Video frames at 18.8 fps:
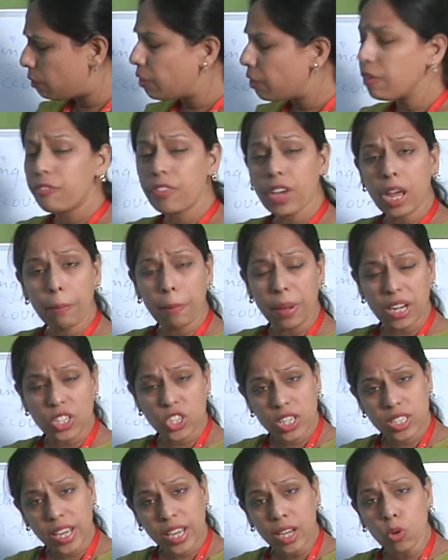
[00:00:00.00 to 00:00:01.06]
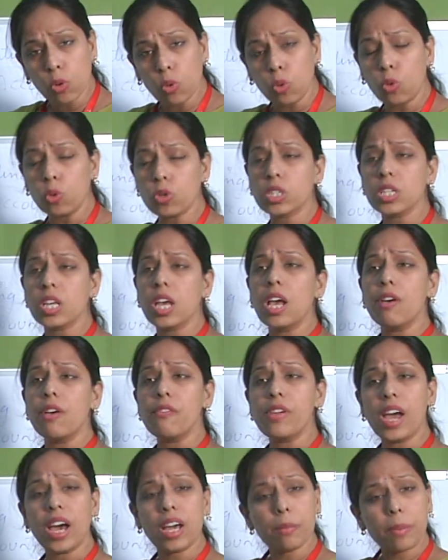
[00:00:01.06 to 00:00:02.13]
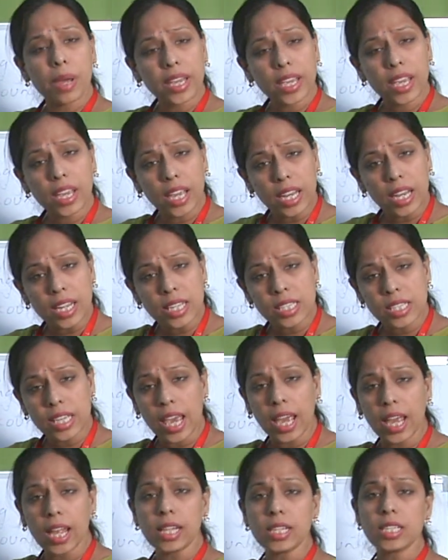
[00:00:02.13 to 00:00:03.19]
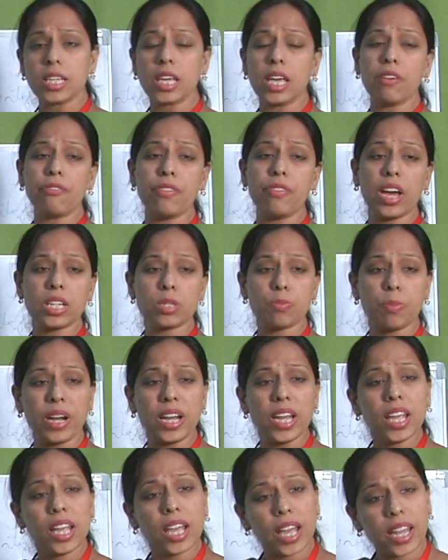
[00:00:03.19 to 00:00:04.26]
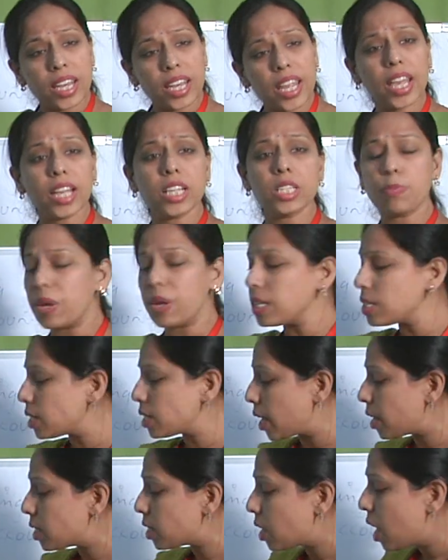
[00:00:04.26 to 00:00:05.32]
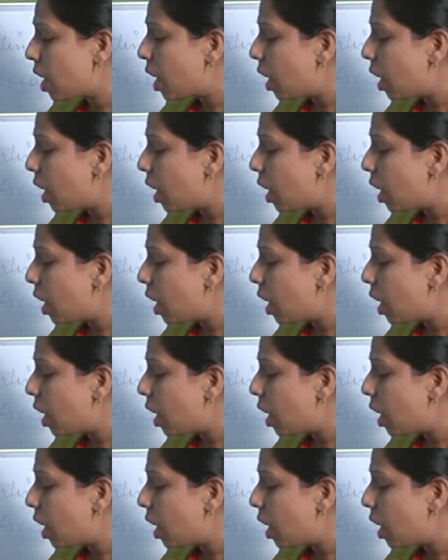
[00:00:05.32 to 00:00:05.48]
if we are purchasing goods, we are making any sales, if we are spending any expenses,